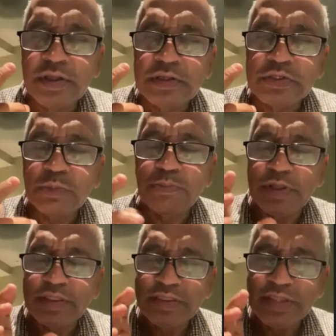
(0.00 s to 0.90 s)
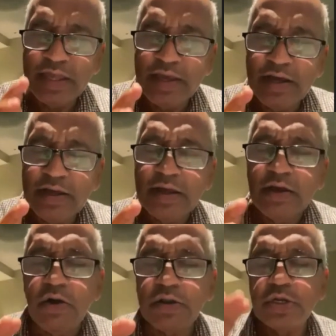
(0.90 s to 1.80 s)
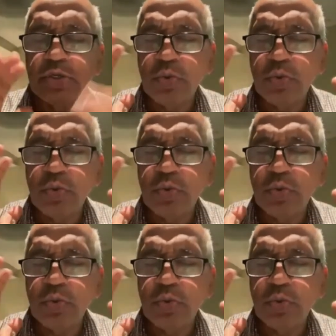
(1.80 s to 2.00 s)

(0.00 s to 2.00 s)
So pratyaya or the